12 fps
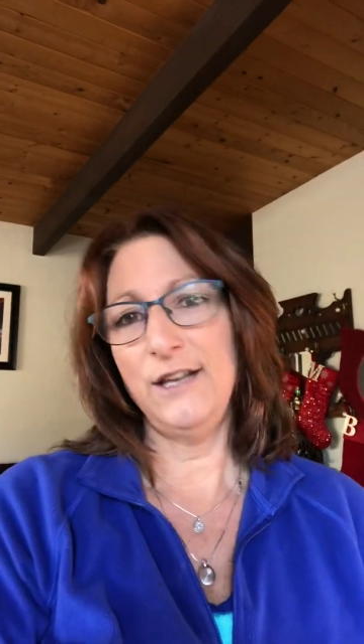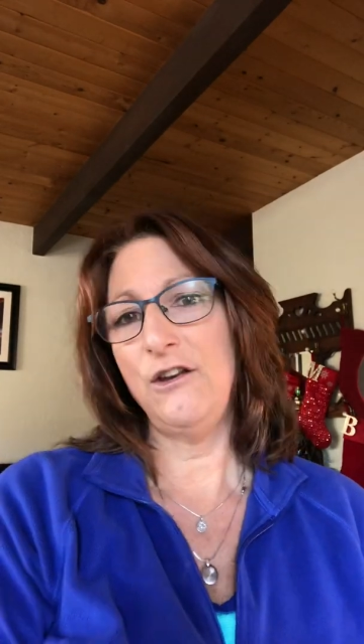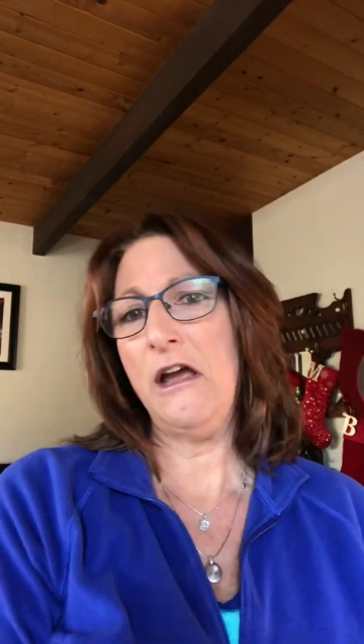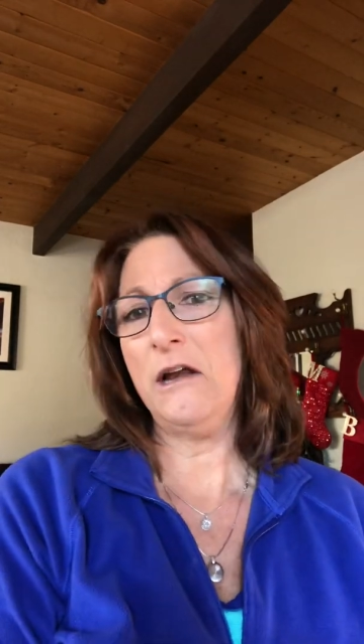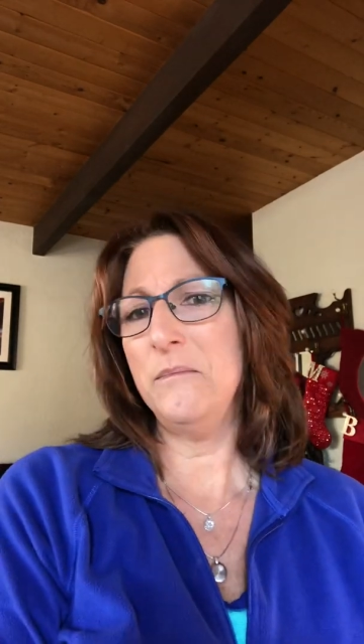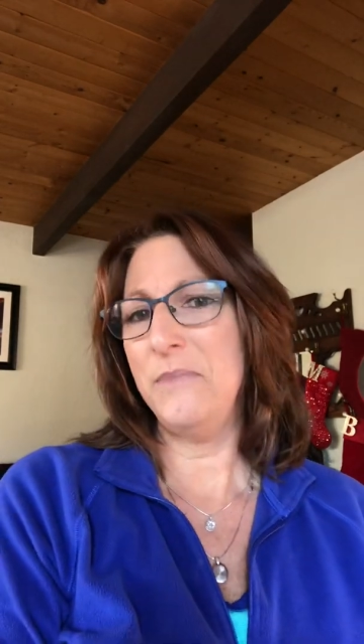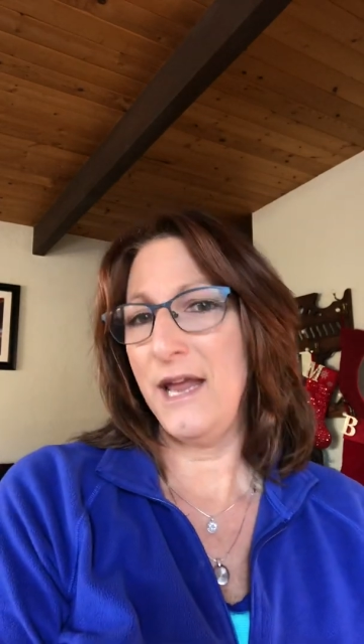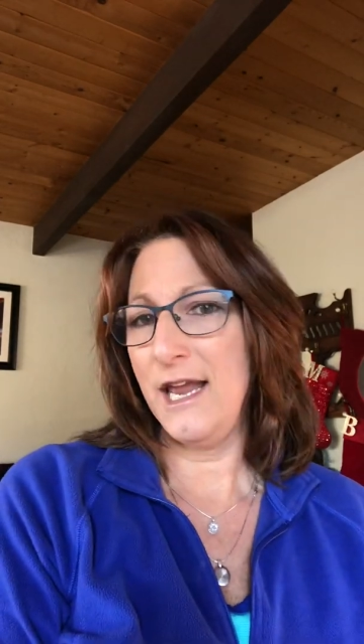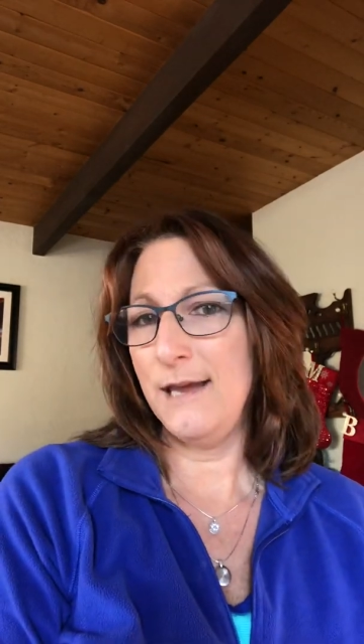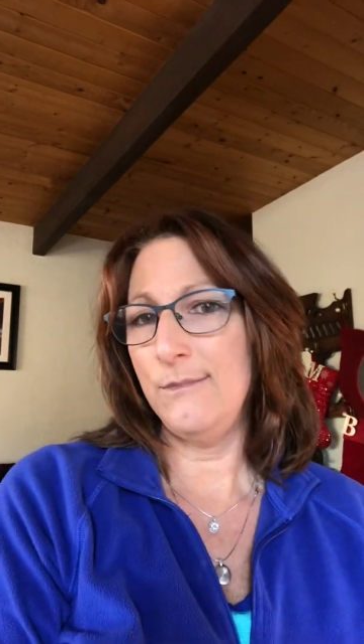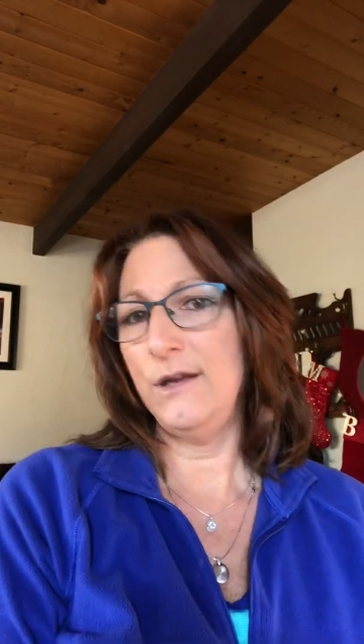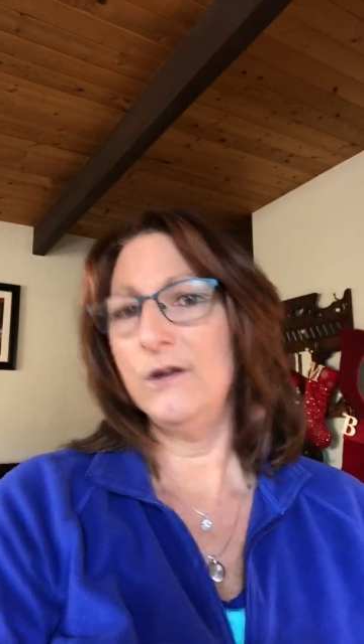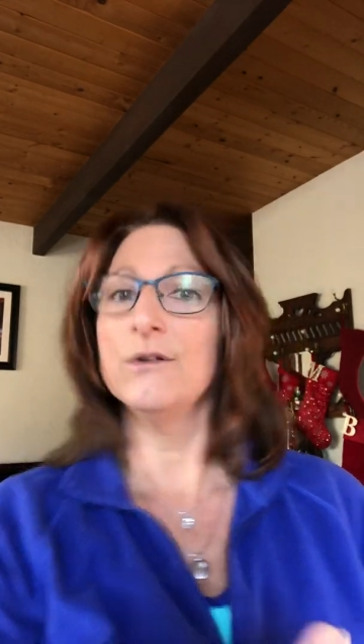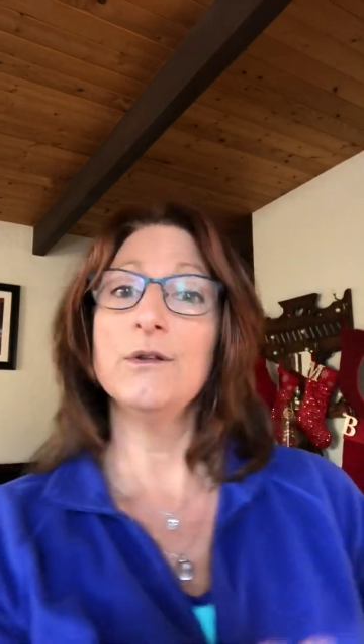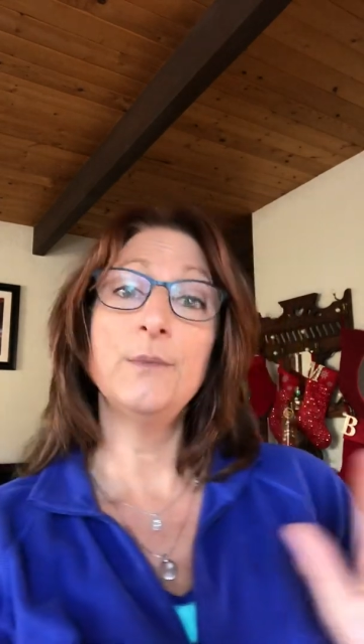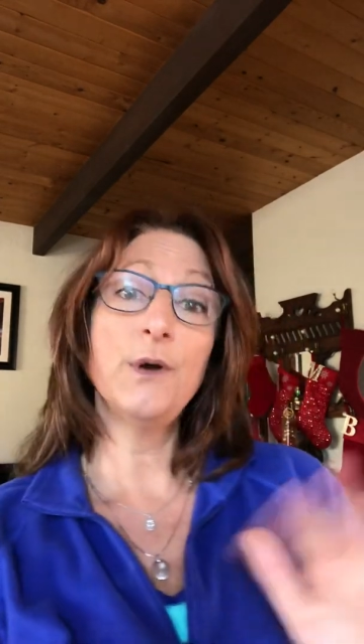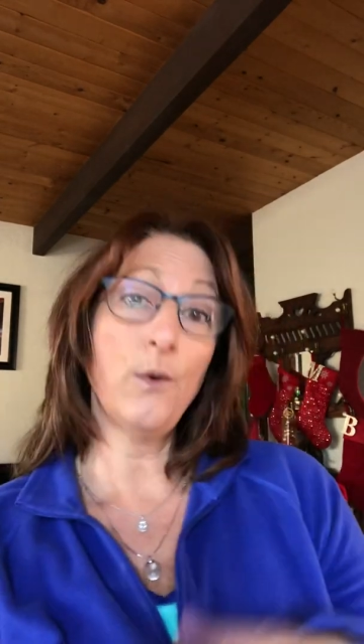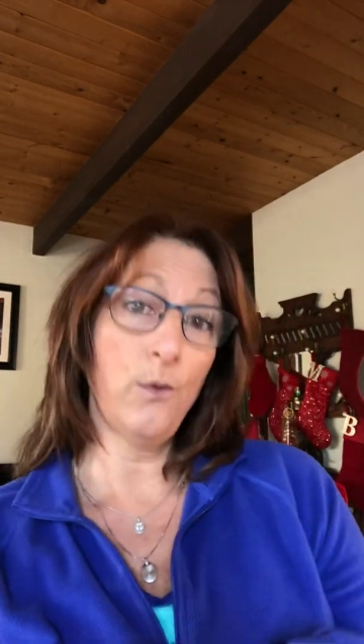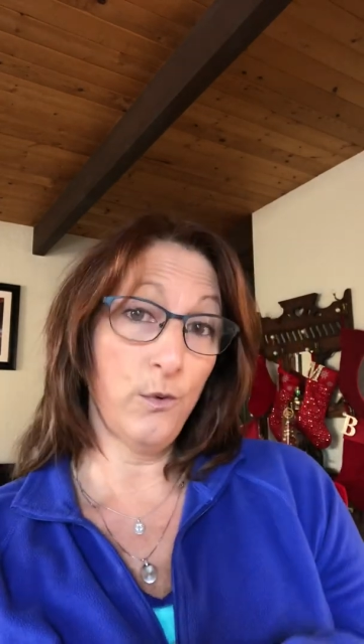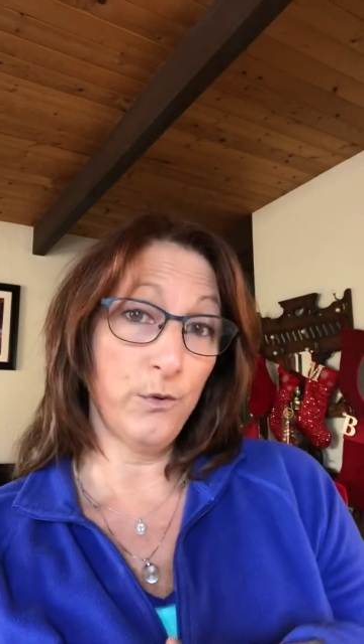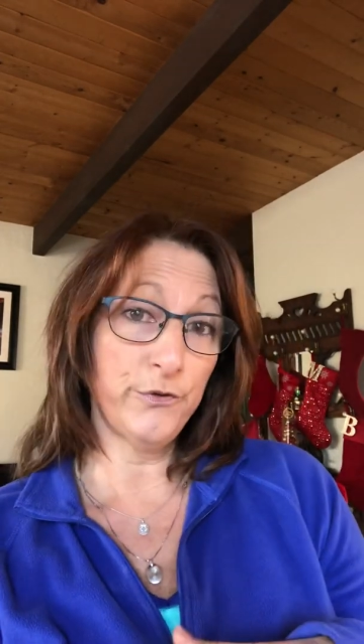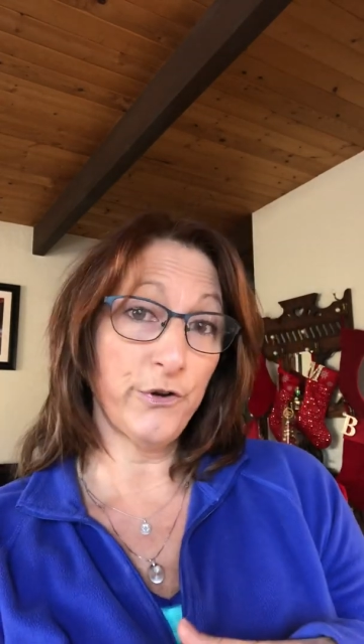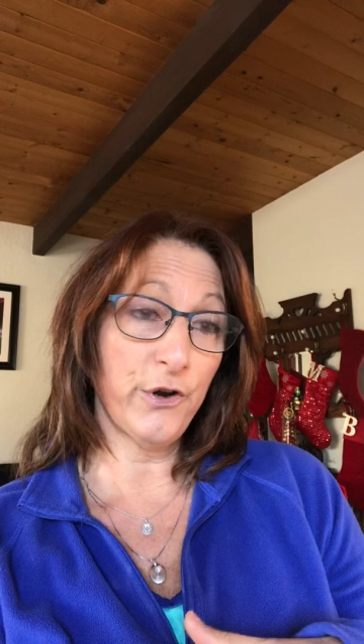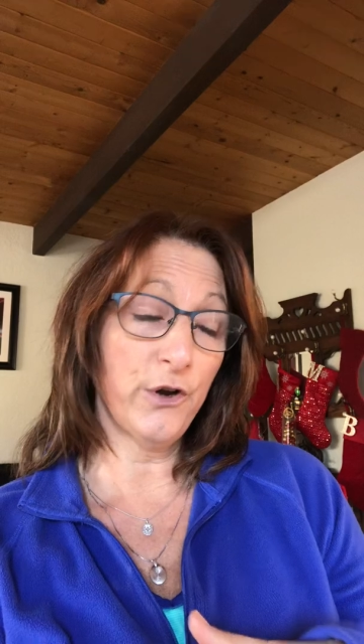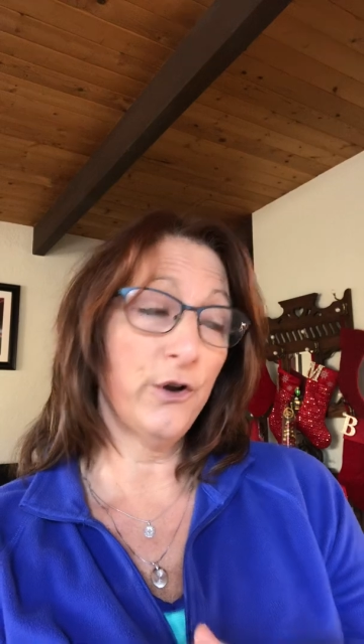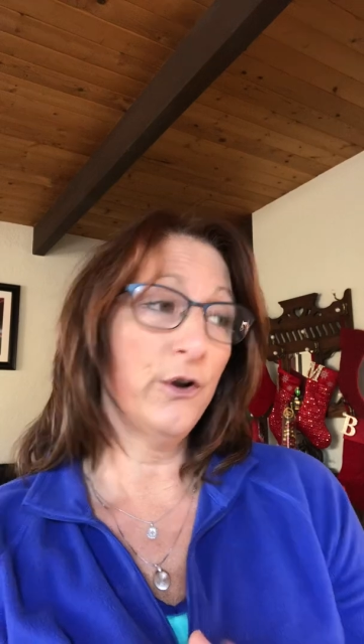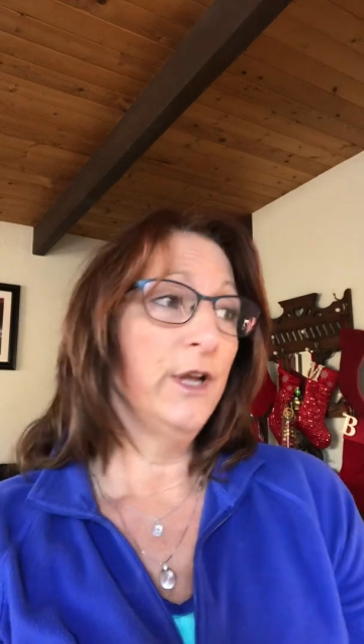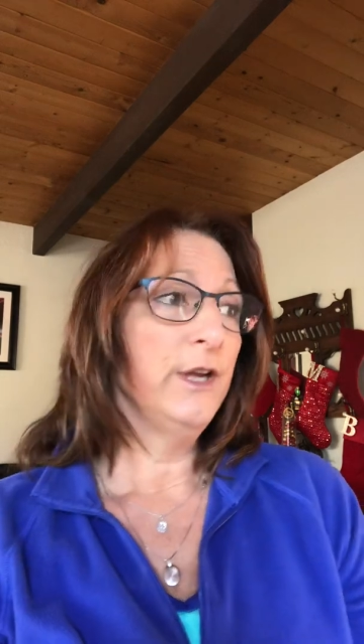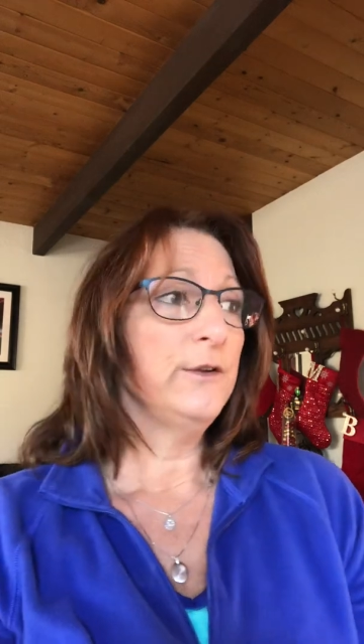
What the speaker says: You had a baby, you're a little bit older,